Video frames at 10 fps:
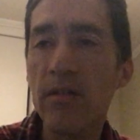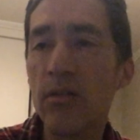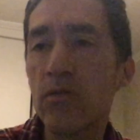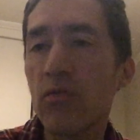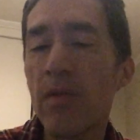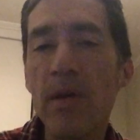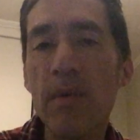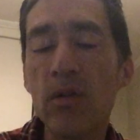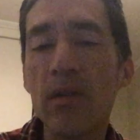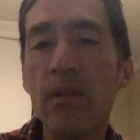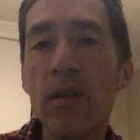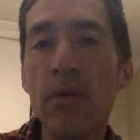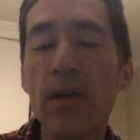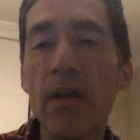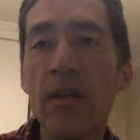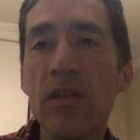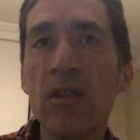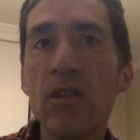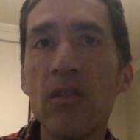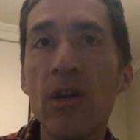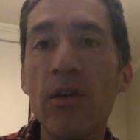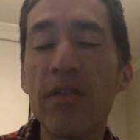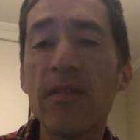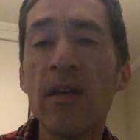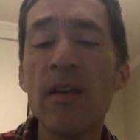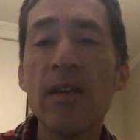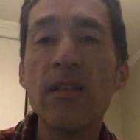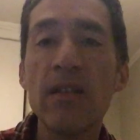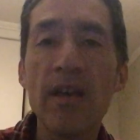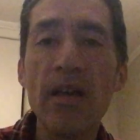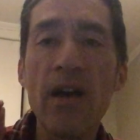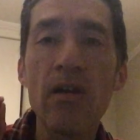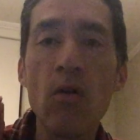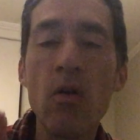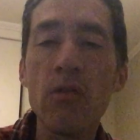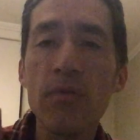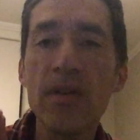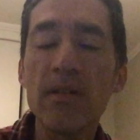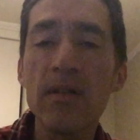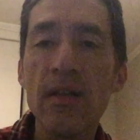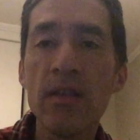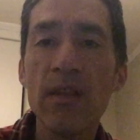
or trivia about the lyrics. They are all written